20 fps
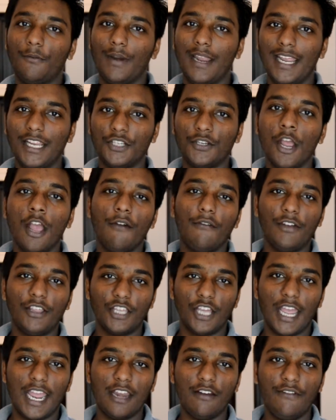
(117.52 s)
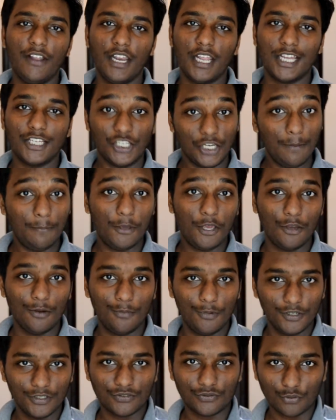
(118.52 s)
reach with the NVIDIA GPU
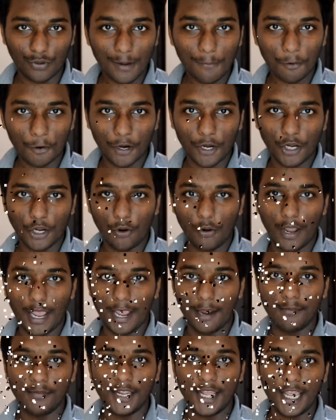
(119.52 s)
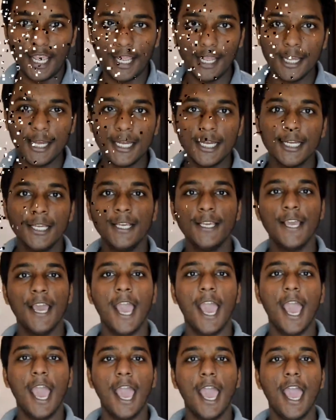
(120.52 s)
Boost 3.0 AMD.
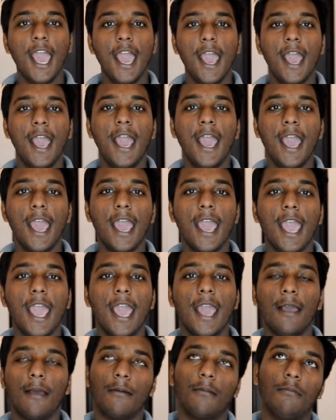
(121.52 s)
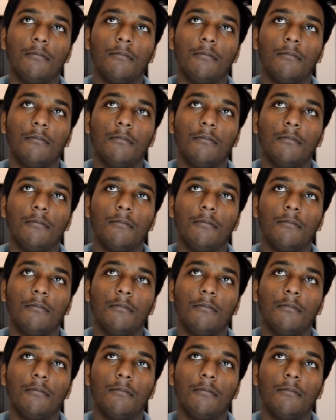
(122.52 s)
Yay!